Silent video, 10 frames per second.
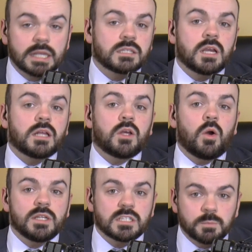gets God the
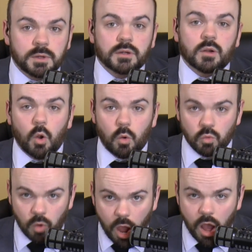Holy Spirit
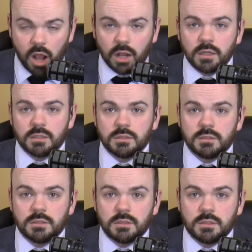wrong.
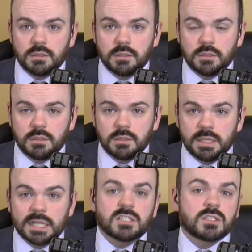
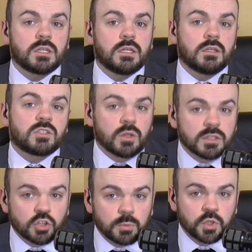It gets sola
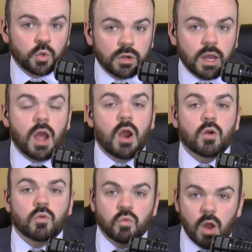scriptura
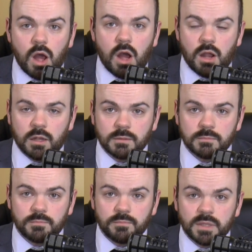wrong.
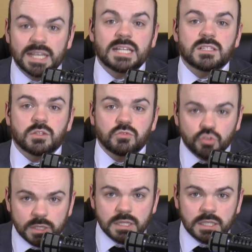It gets the
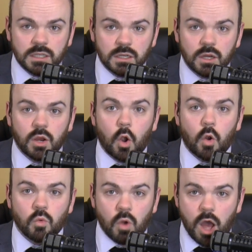Trinity
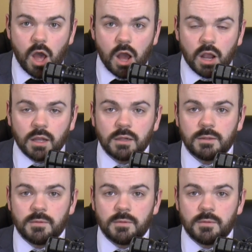wrong.